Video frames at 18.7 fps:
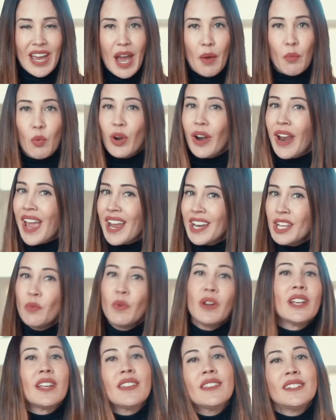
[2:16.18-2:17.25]
tab where
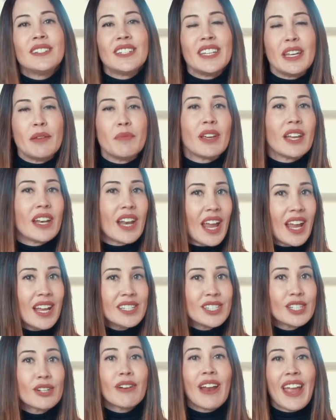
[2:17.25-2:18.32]
anyone in the team can
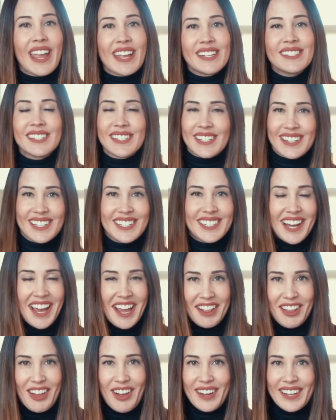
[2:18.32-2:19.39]
answer and see the
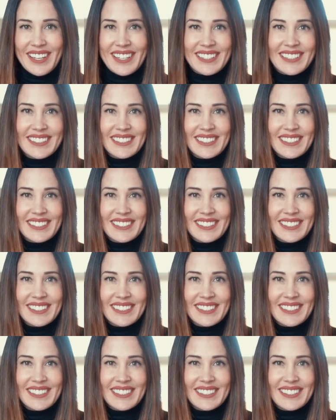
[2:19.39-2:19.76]
dialogue.